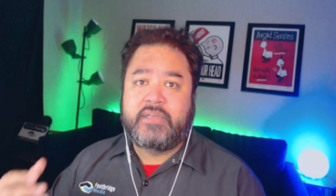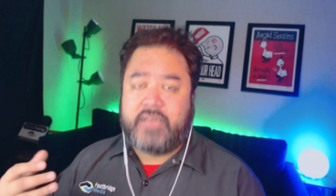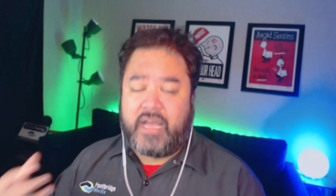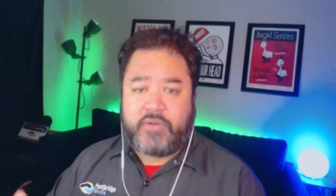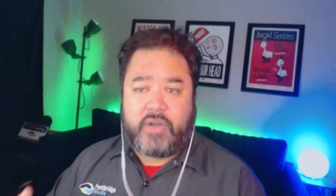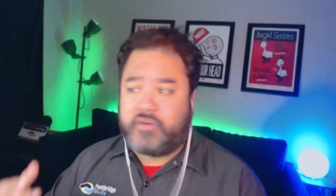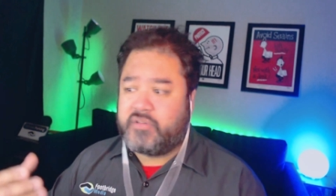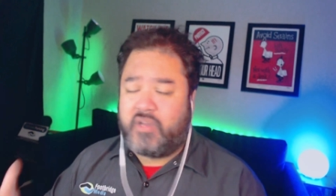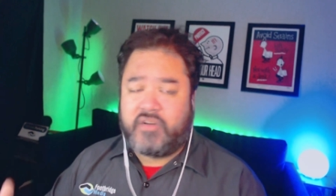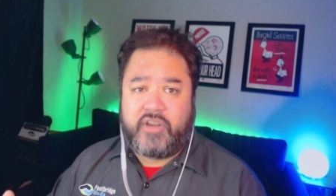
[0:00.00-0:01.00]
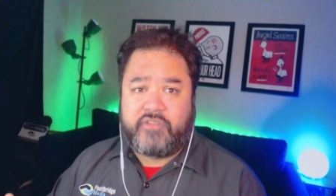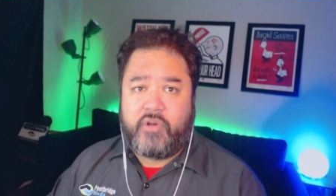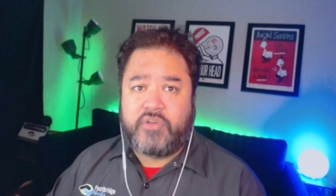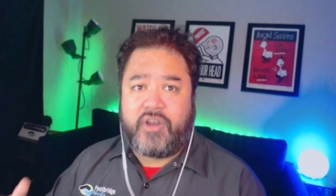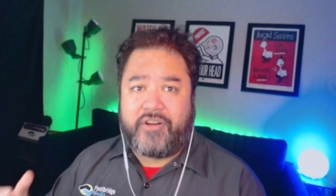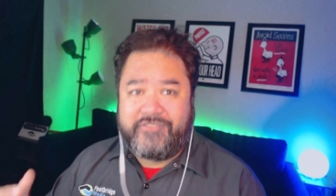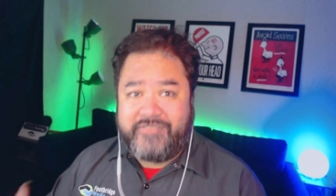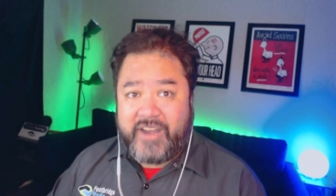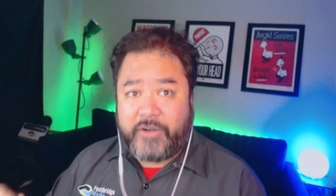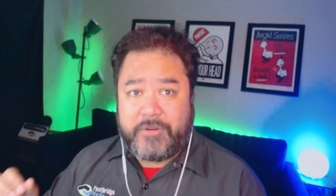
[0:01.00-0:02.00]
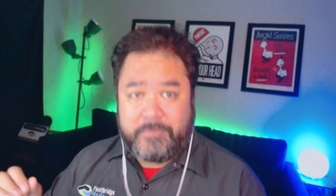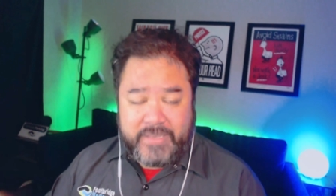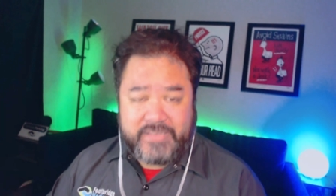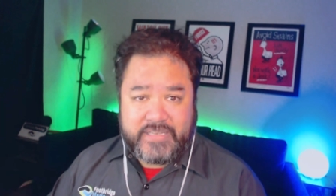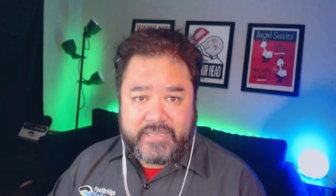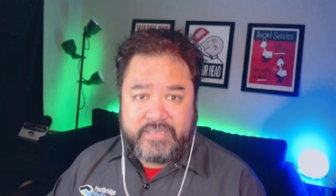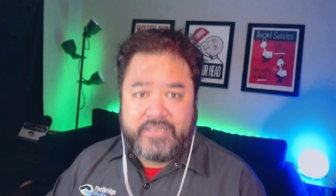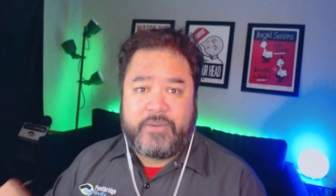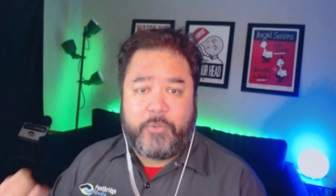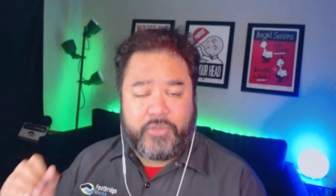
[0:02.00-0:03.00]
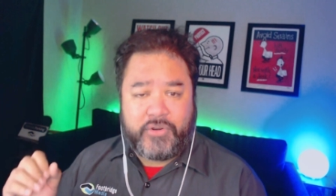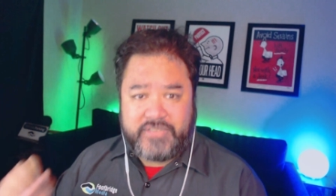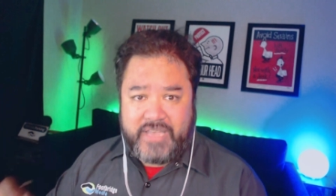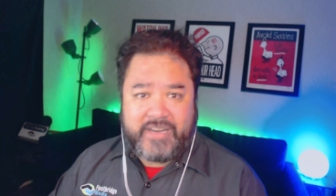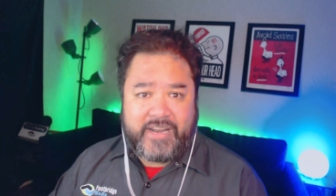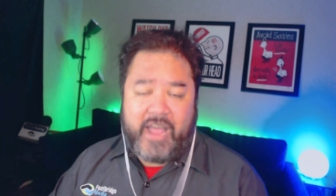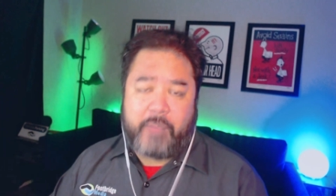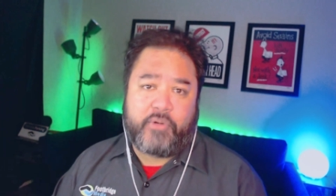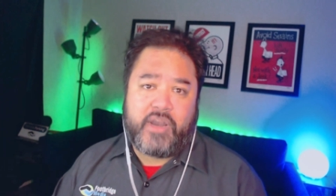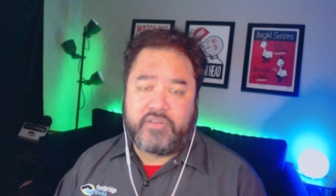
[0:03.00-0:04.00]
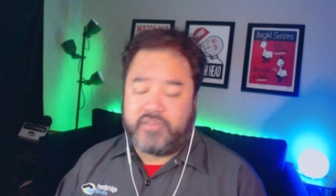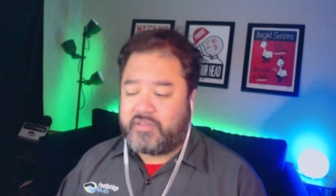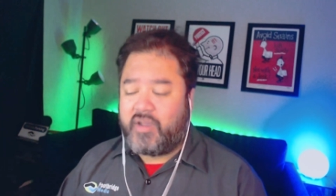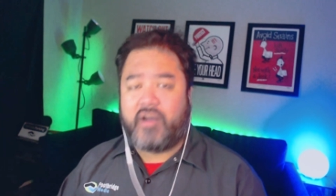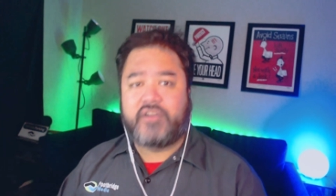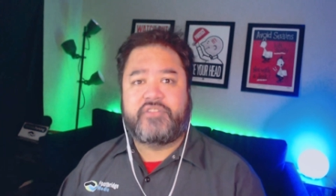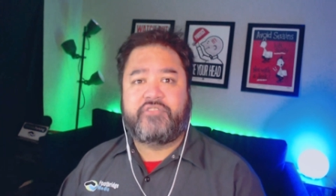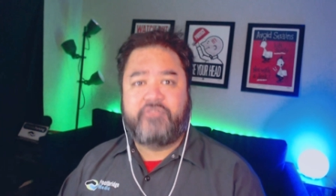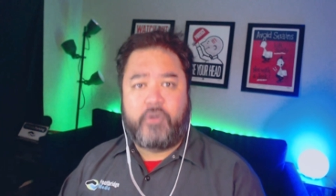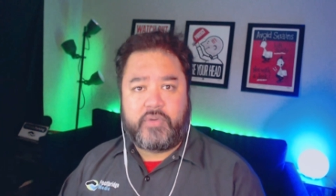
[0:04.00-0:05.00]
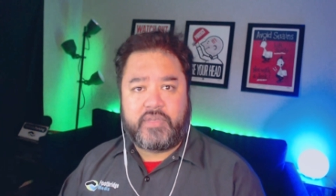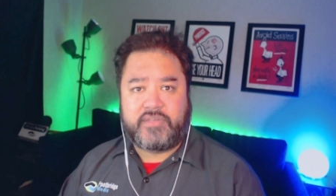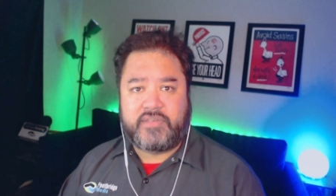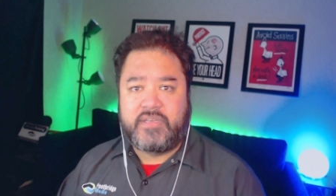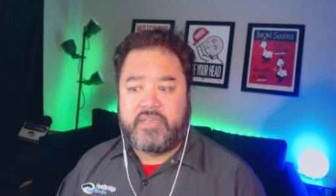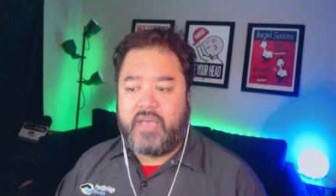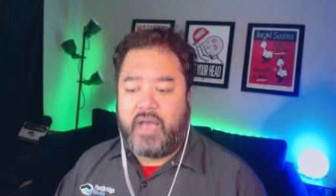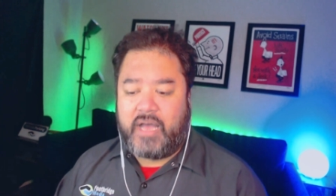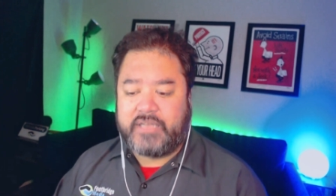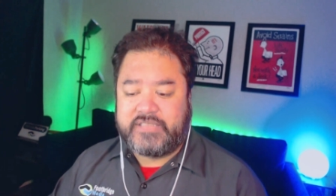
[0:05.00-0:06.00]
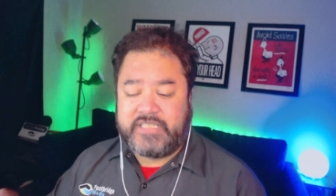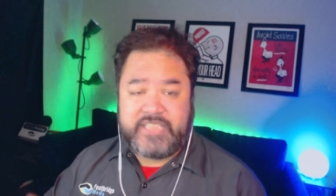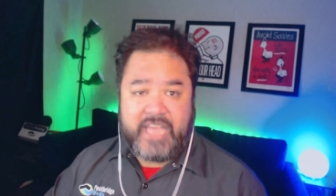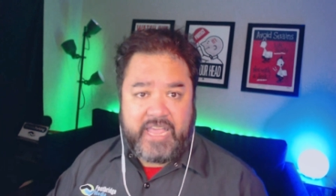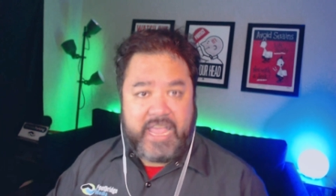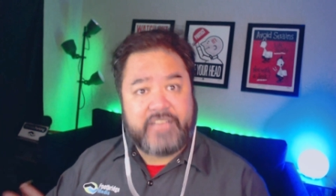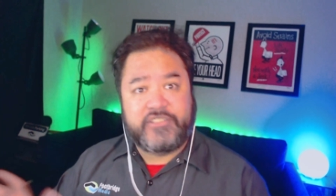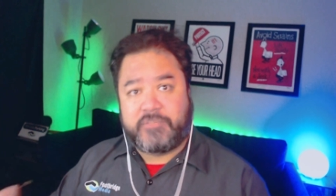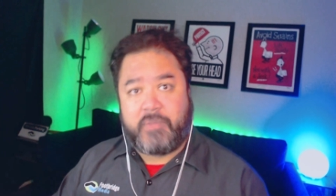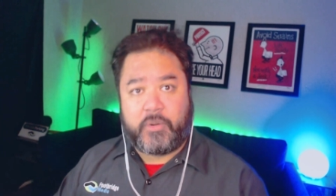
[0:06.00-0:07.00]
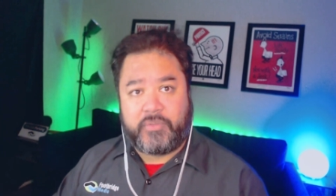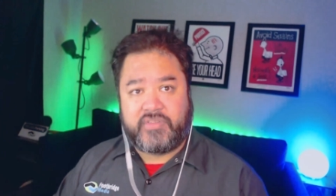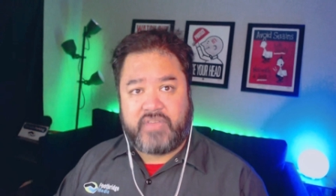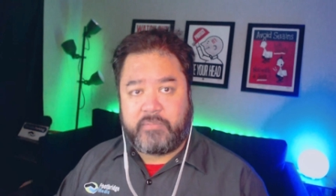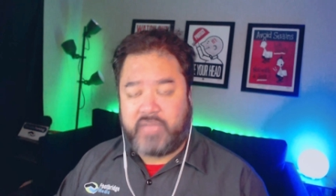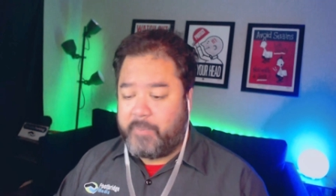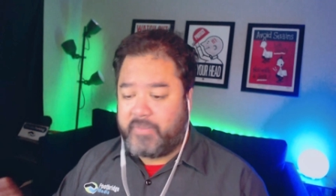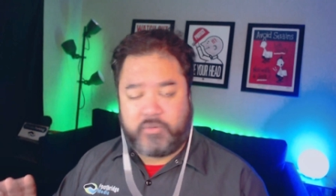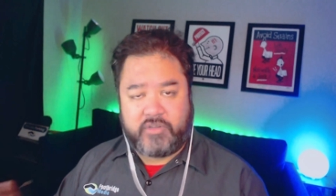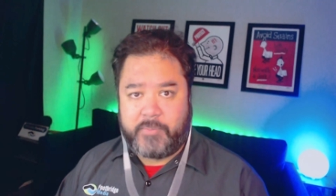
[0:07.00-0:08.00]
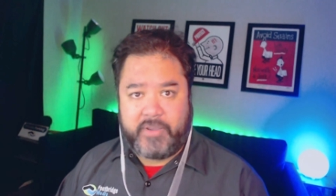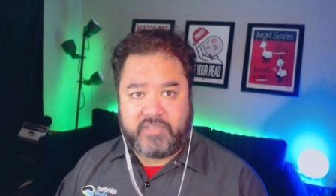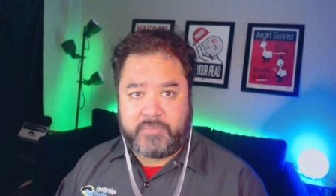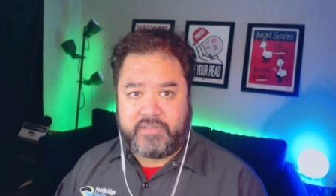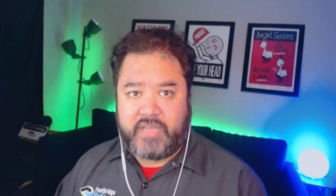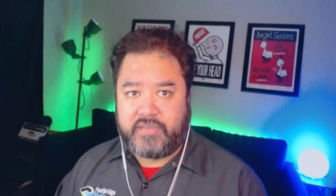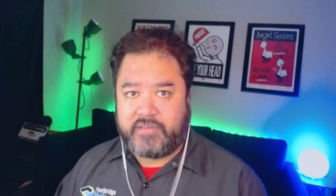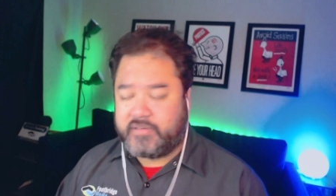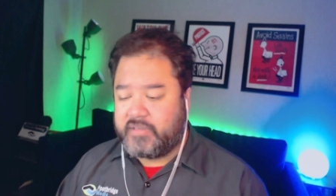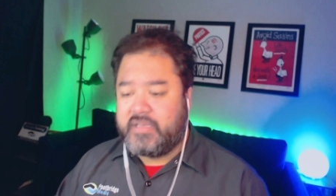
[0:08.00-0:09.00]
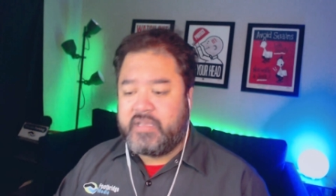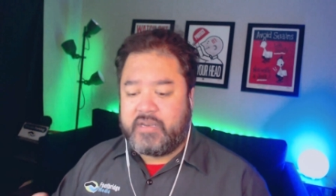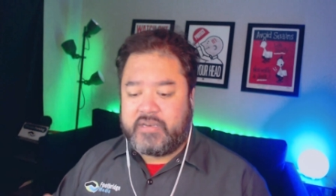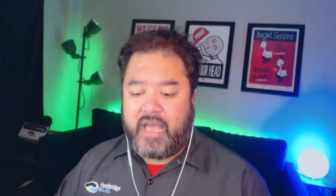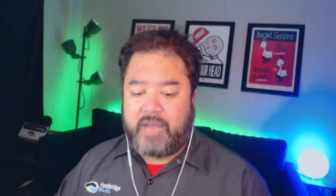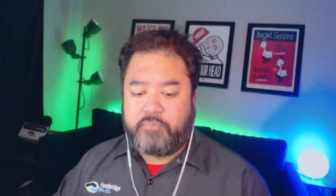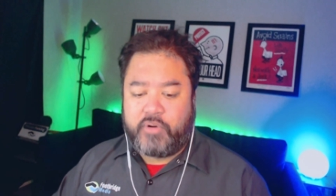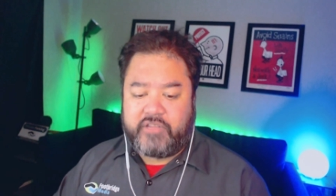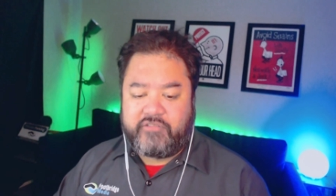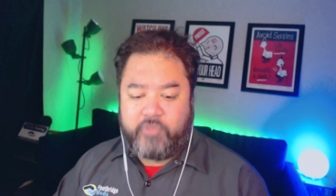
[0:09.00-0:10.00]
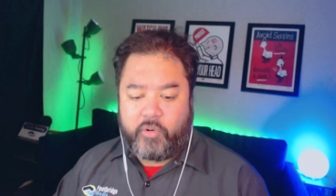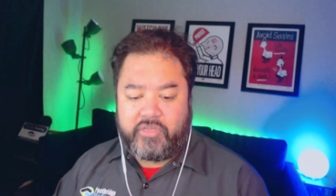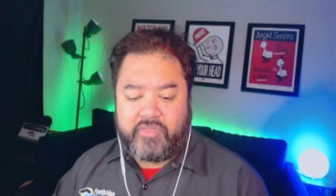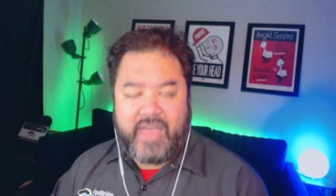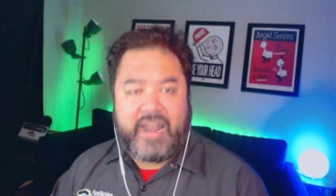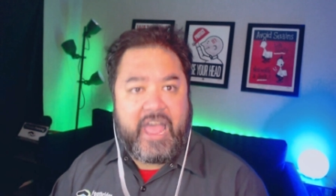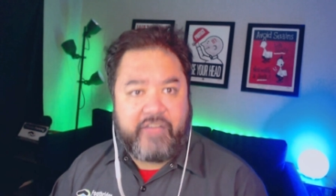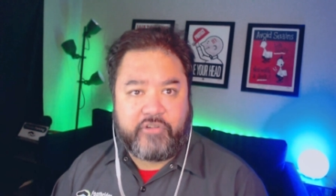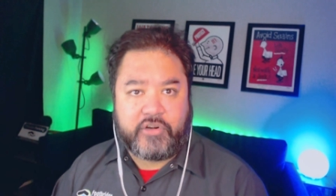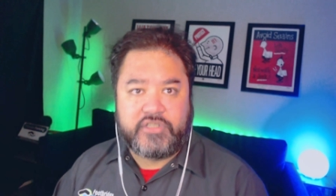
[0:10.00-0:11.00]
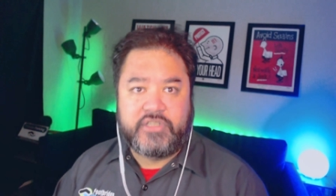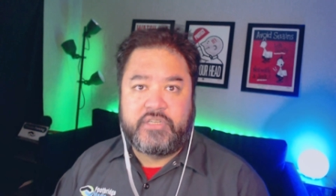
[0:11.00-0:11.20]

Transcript: Contractors and lawn care folks are very busy with their day to day operations. It's hard to focus on today and tomorrow at the same time. That's one of the biggest mistakes is not putting forth that effort